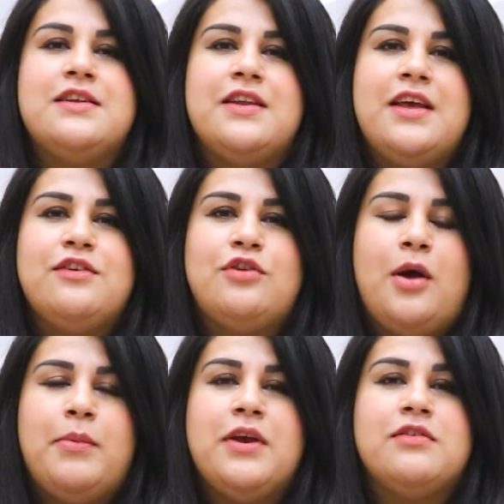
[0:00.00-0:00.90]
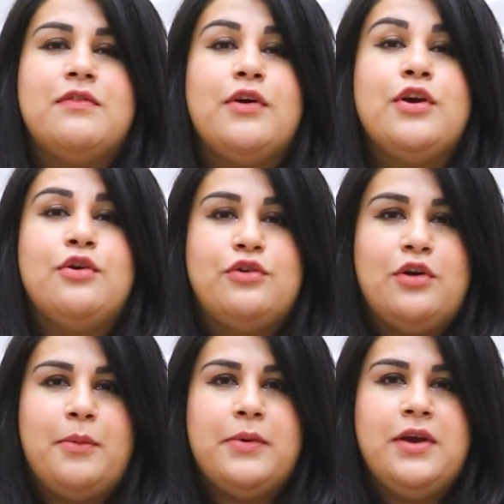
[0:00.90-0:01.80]
Today's topic is a very good
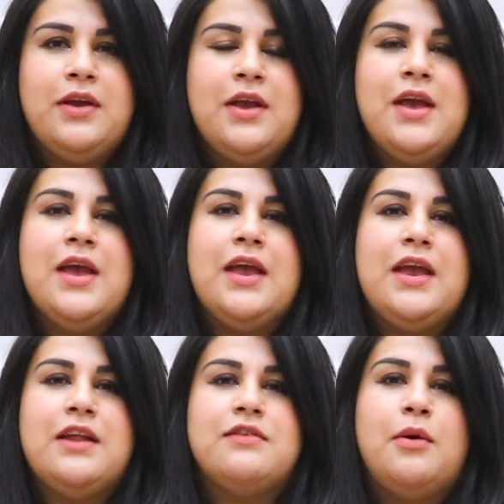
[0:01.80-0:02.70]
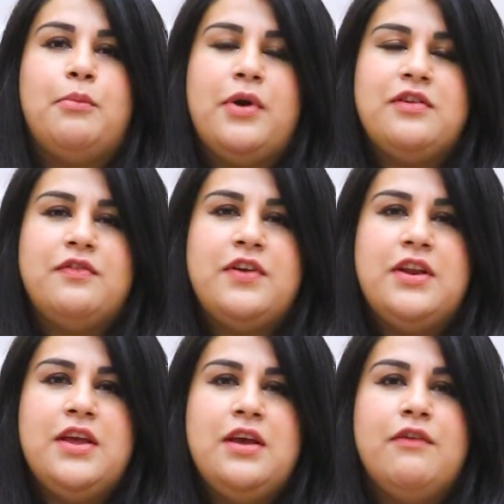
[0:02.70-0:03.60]
topic. It's
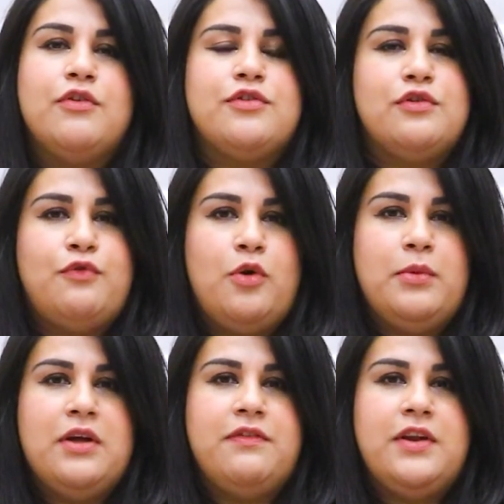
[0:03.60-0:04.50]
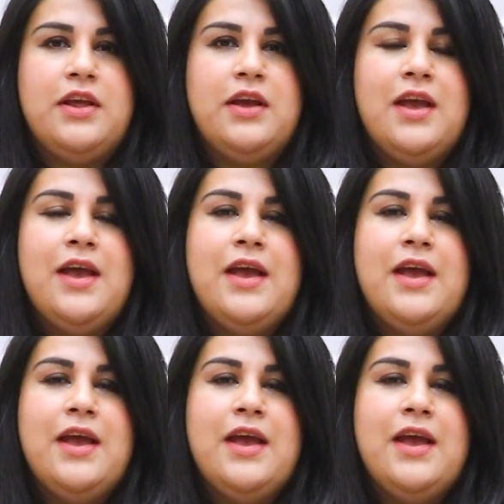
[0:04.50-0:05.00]
breastfeeding versus formula feeding.